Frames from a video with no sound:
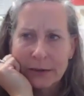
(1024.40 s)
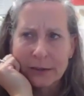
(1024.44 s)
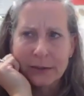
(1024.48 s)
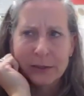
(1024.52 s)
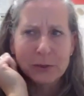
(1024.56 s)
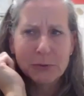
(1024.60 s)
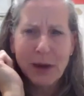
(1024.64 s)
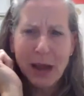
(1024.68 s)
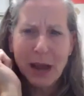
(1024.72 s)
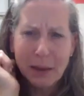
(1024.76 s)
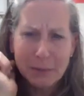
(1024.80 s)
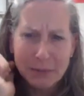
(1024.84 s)

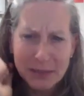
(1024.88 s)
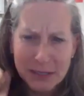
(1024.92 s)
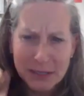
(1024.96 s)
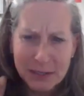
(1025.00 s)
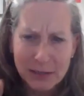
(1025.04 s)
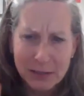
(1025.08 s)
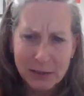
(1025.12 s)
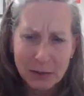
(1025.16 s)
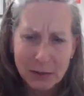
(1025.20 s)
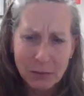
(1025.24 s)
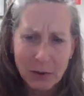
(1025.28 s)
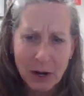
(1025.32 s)
trapped
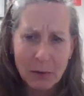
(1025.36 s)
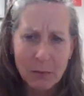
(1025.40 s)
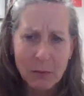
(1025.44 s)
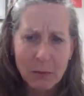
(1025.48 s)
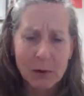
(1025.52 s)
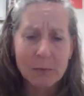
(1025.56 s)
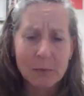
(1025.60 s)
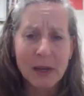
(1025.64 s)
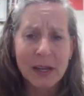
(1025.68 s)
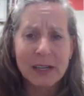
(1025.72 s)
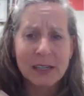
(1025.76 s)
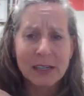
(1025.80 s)
isn't the right
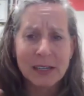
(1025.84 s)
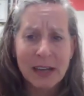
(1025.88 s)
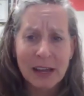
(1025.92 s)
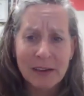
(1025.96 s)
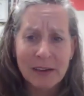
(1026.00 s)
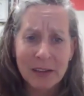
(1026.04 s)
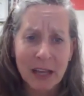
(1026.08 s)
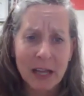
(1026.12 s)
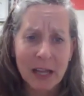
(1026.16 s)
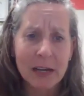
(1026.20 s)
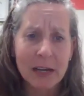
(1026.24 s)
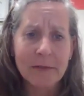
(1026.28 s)
word, but I didn't have
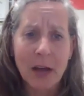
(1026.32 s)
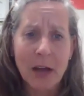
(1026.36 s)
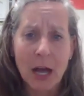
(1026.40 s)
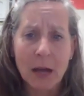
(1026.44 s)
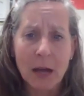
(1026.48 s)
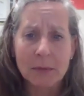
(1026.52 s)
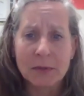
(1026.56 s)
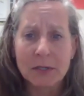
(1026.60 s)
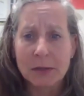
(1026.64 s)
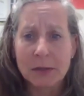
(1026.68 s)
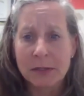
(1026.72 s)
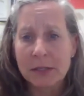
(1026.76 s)
a lot of
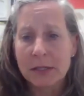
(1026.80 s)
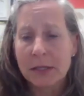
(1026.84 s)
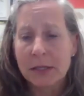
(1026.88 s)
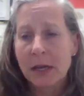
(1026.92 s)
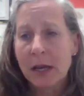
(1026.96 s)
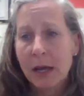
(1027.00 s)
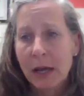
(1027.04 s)
options.